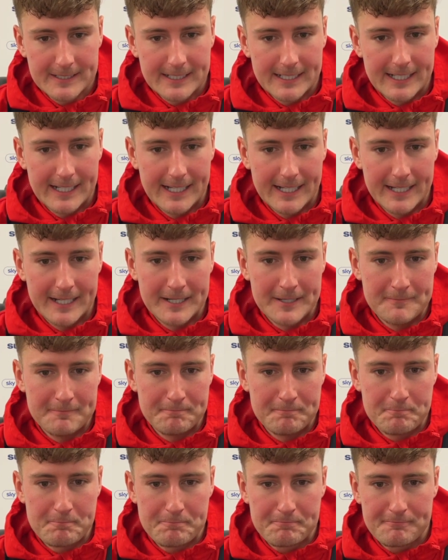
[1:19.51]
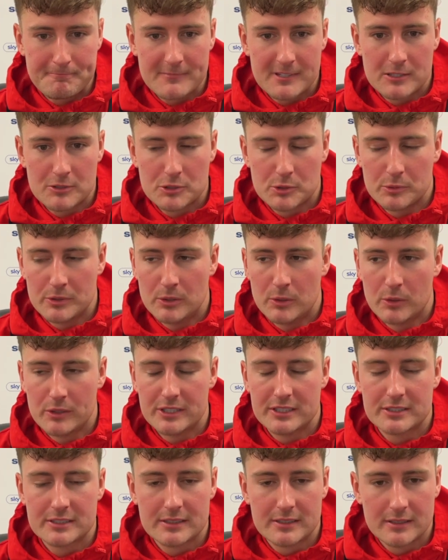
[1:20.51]
So we know
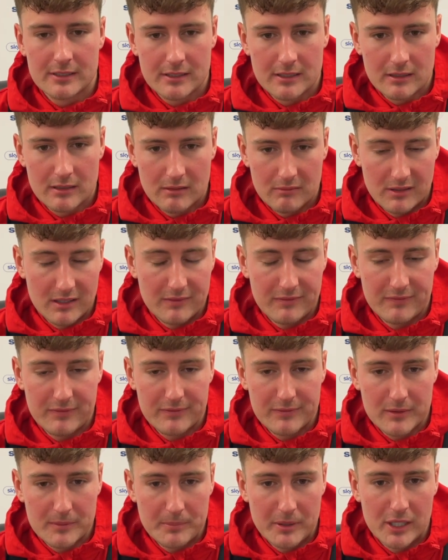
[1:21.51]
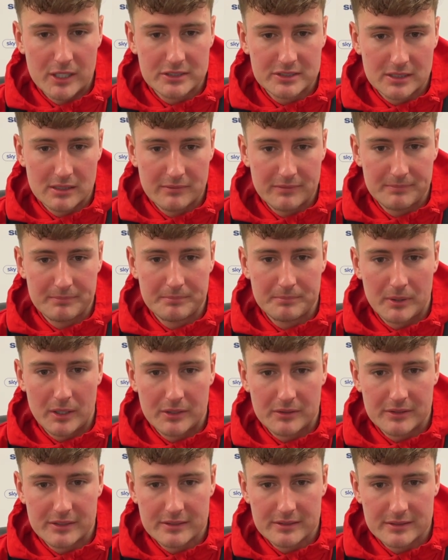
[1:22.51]
there's, well, for a personal
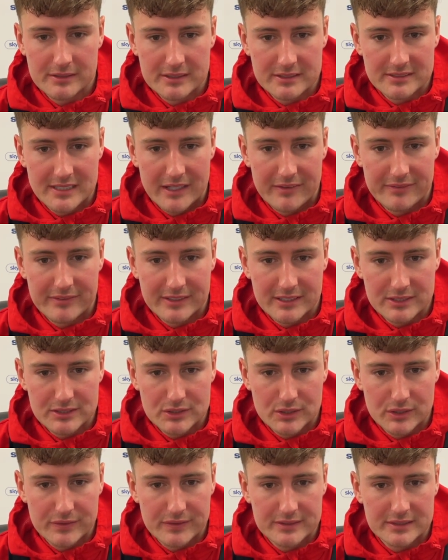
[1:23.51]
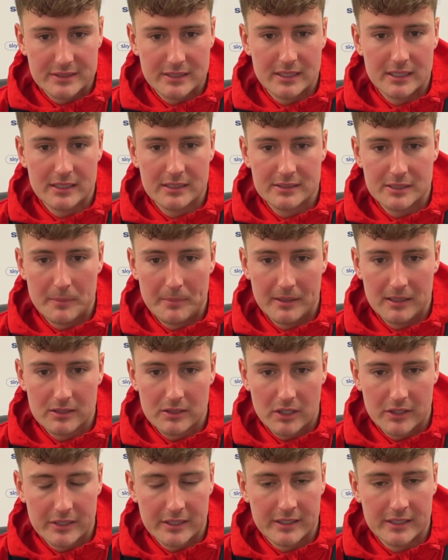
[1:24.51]
point, there's definitely stuff to build
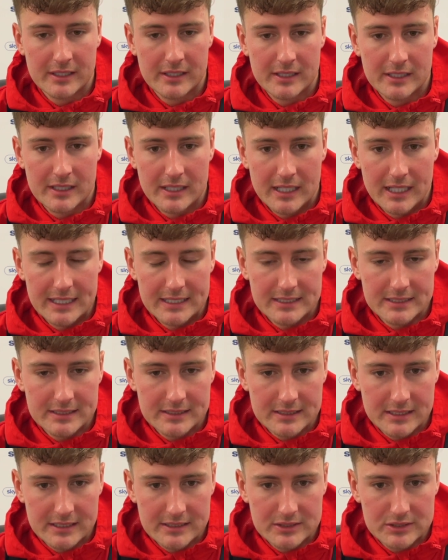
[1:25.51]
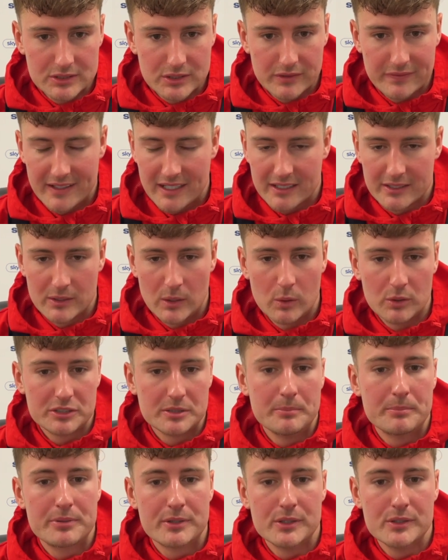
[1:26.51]
on and stuff I can always
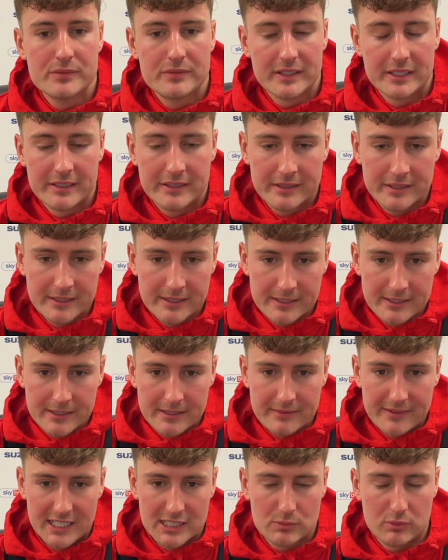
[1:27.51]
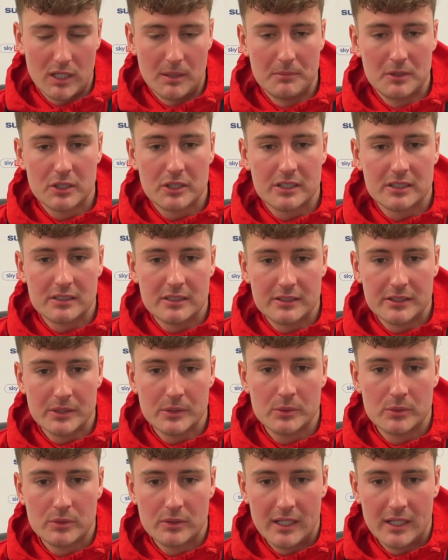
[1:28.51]
improve, and that's what I'm looking to do.